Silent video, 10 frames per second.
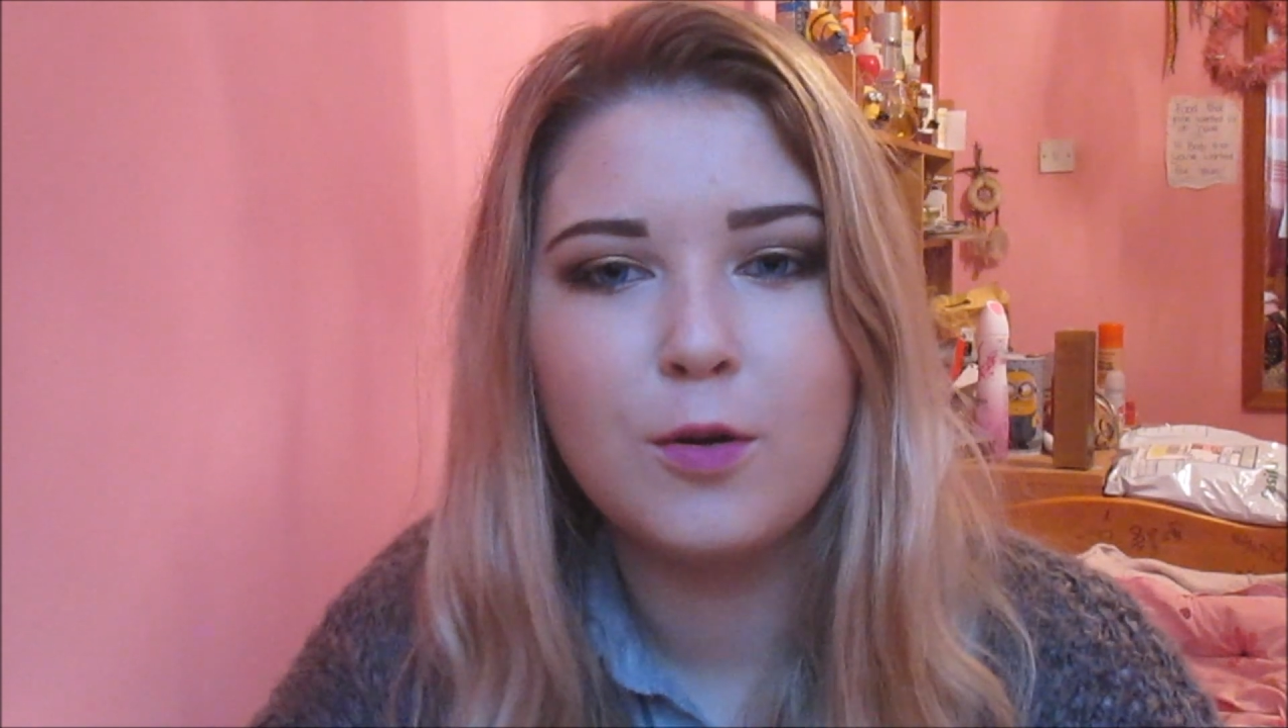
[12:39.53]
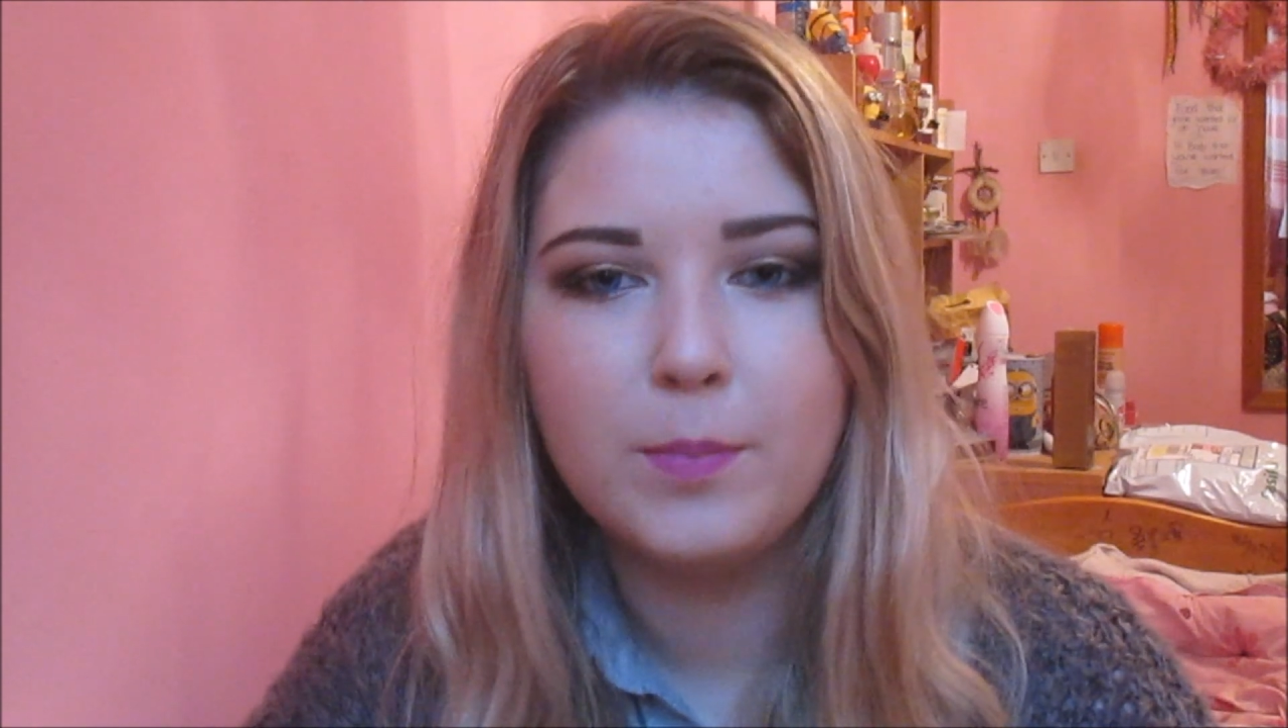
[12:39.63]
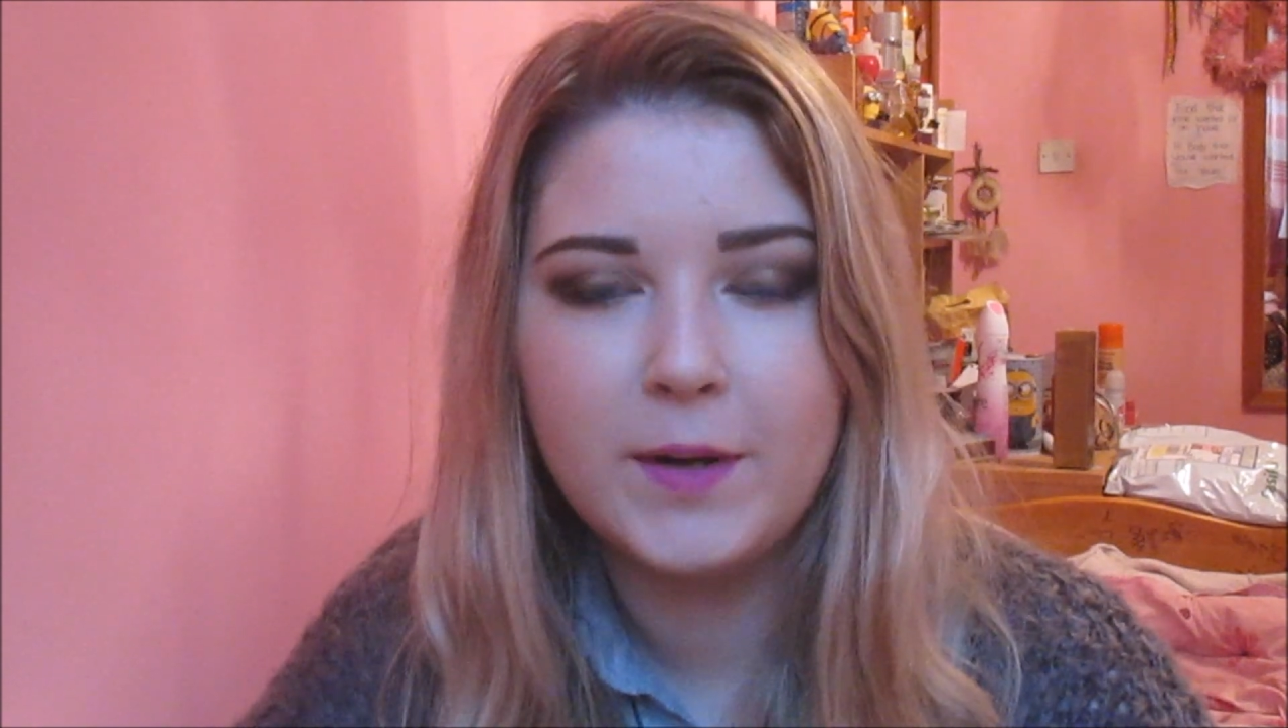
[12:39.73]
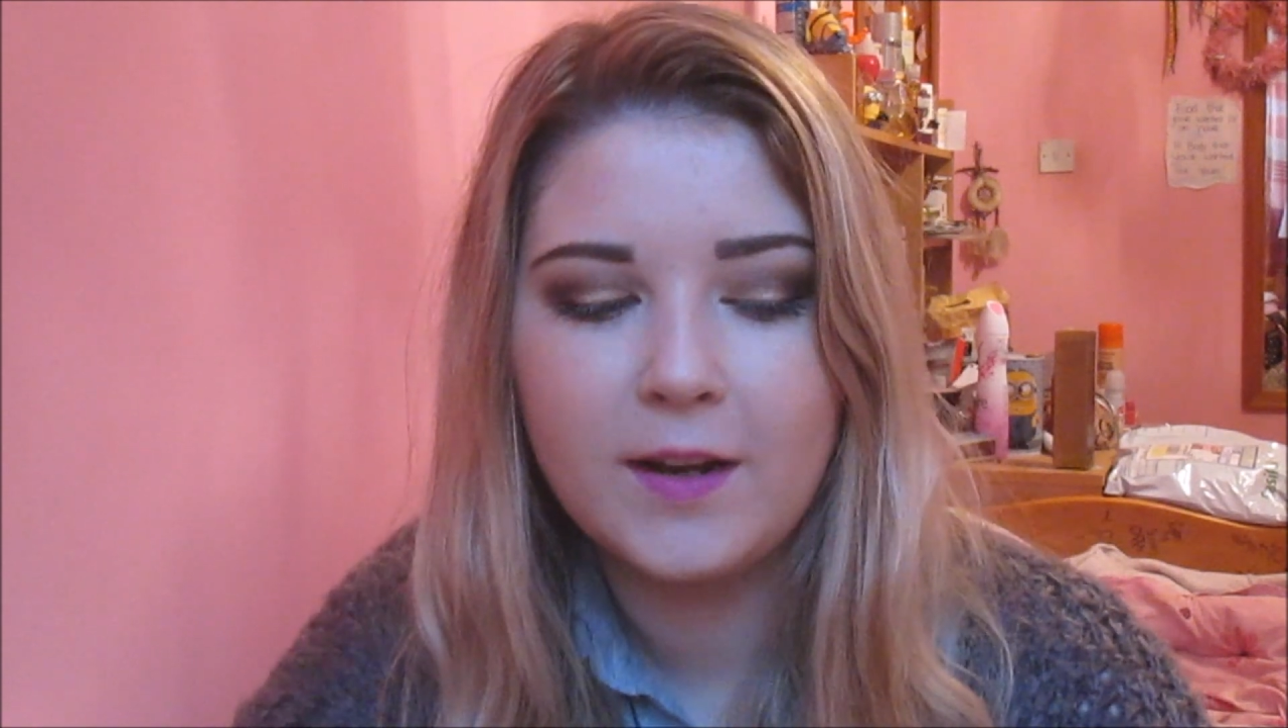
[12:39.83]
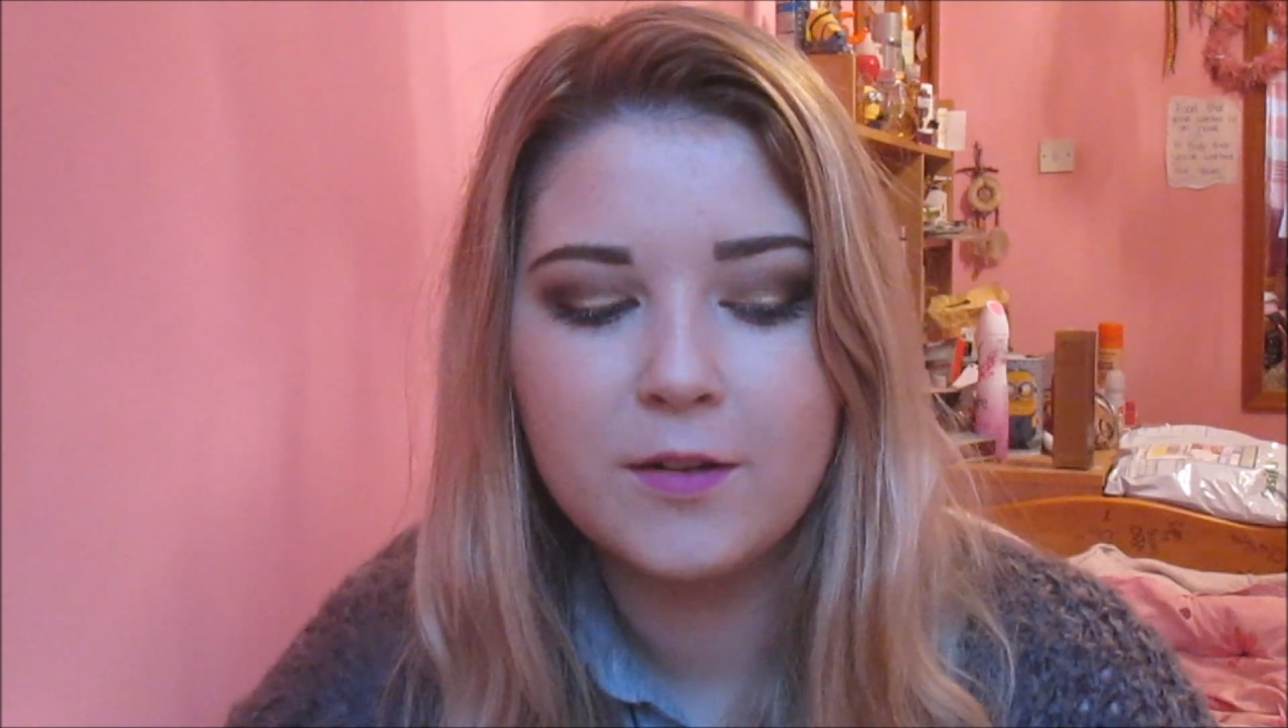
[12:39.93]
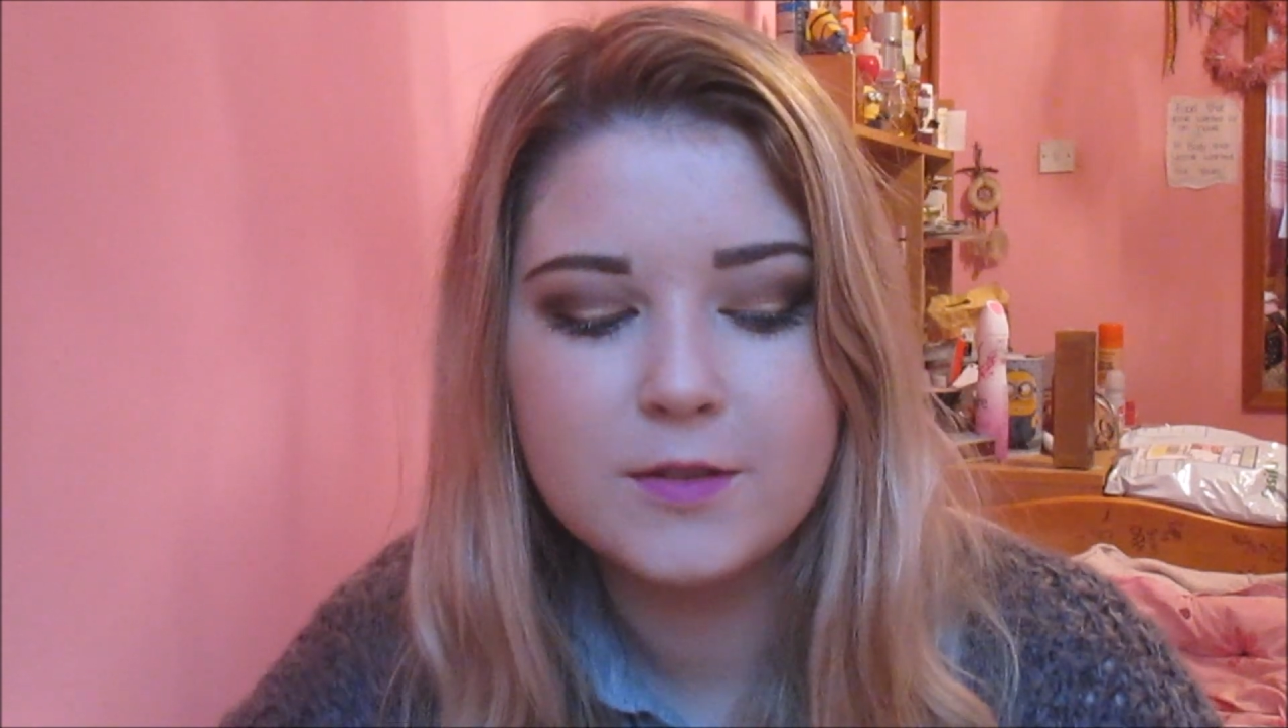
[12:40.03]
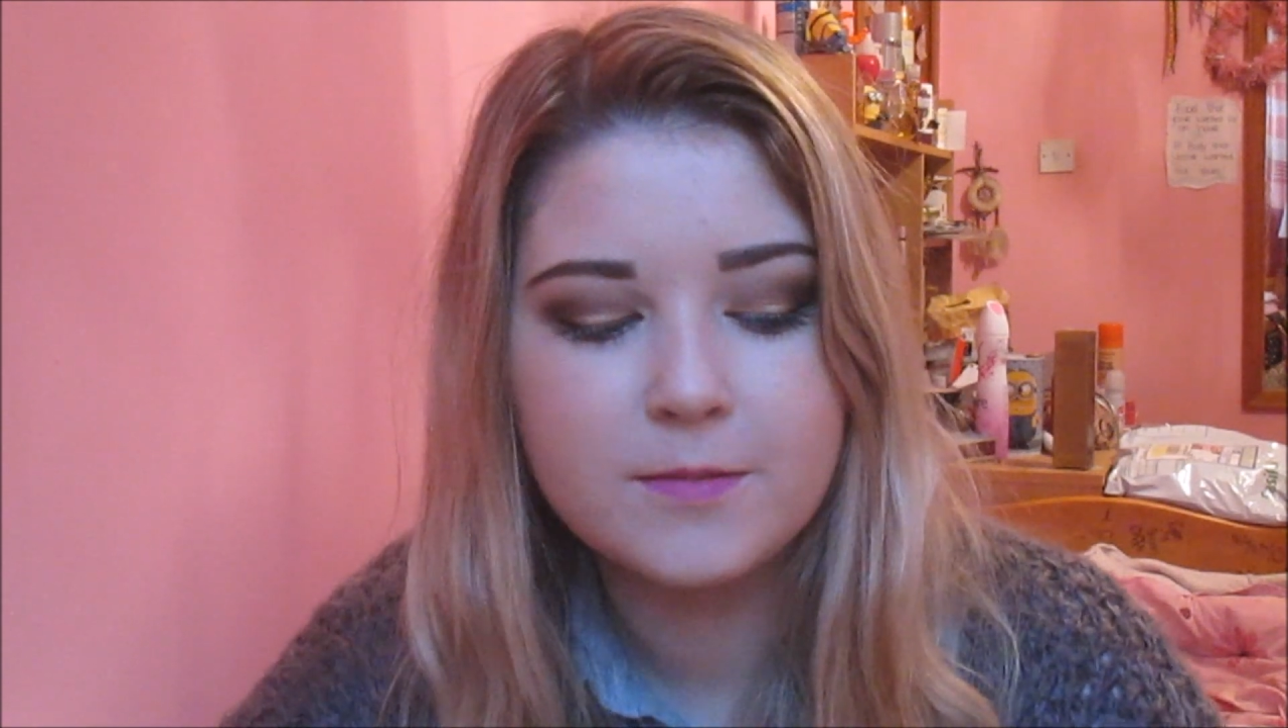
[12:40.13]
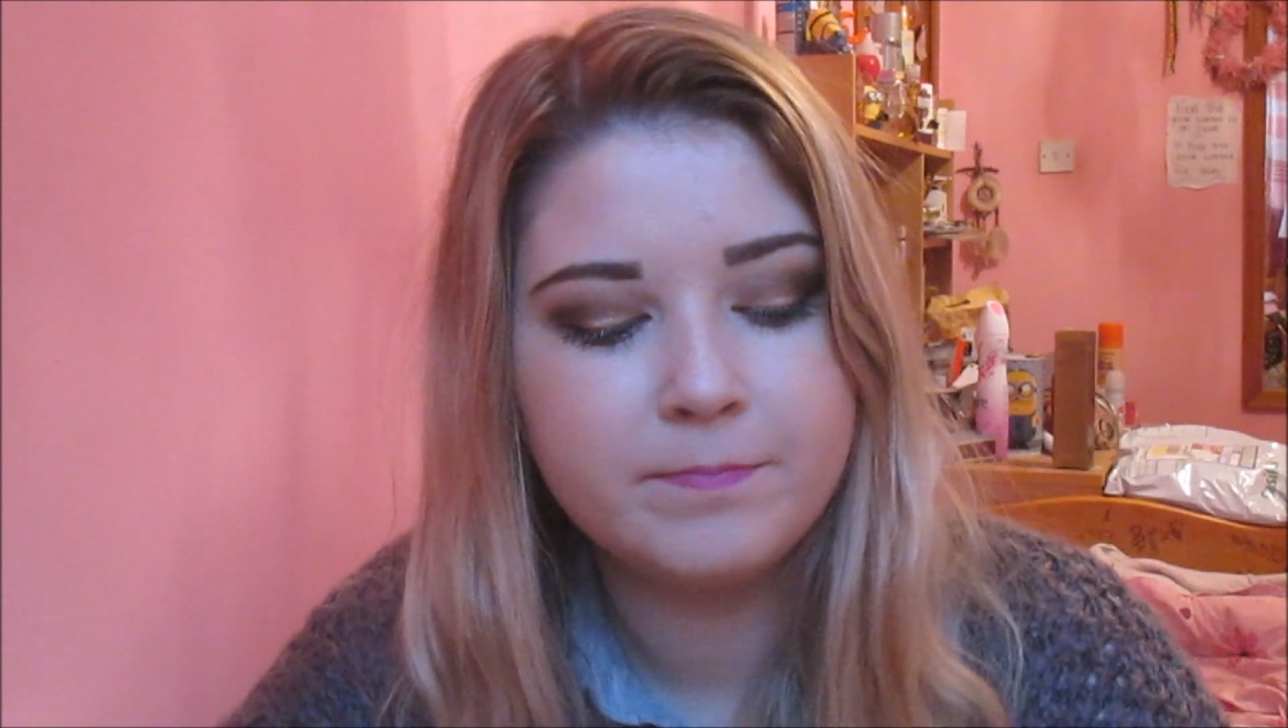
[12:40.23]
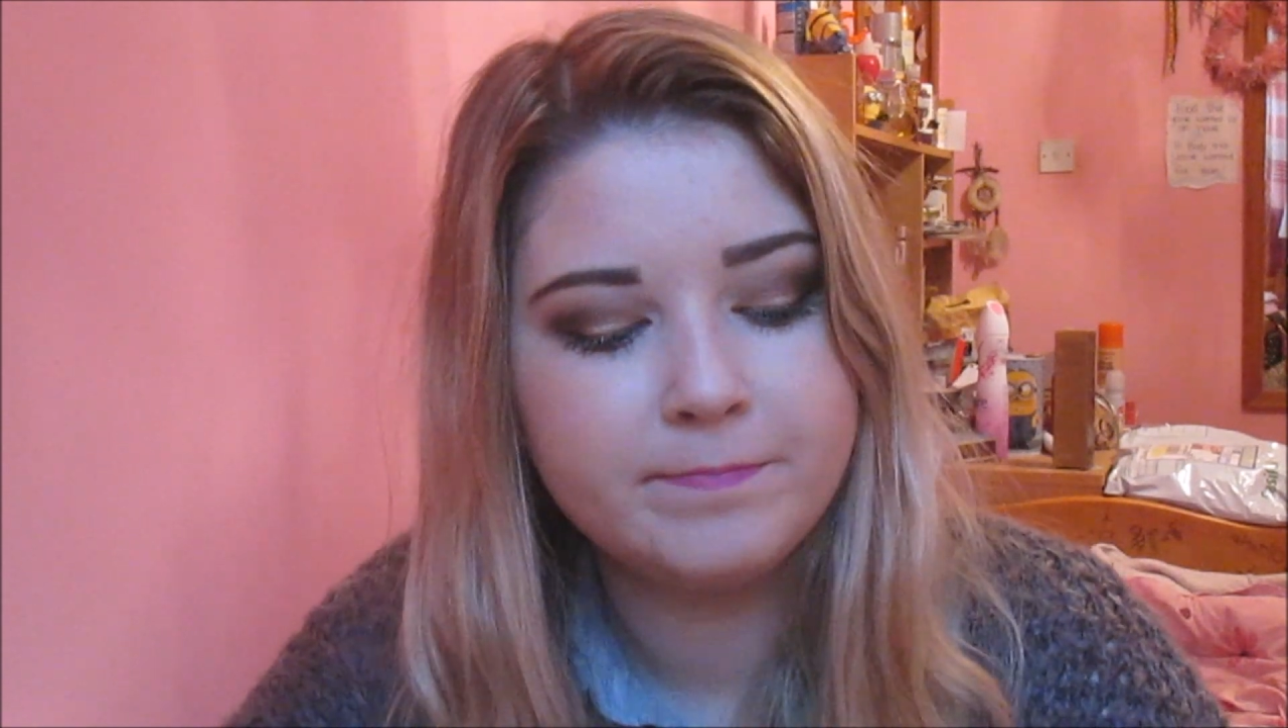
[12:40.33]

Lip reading: with potatoes.